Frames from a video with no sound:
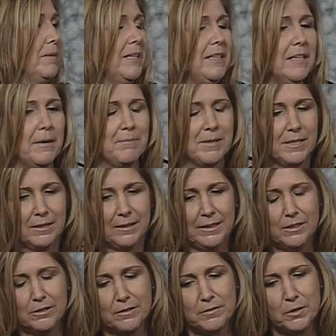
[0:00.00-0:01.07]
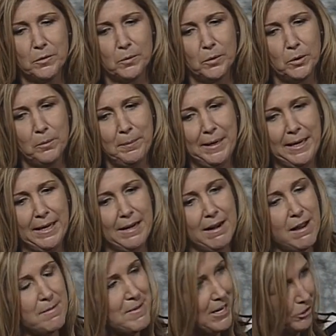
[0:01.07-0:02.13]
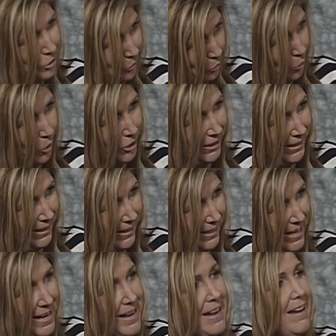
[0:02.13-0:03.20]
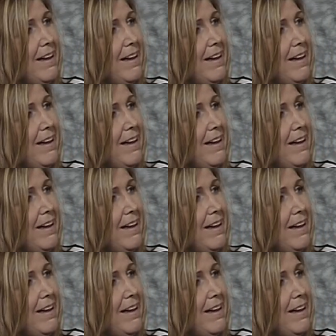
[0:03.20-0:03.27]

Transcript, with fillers: I'm lead, I'm the leader of the group and I'm actually working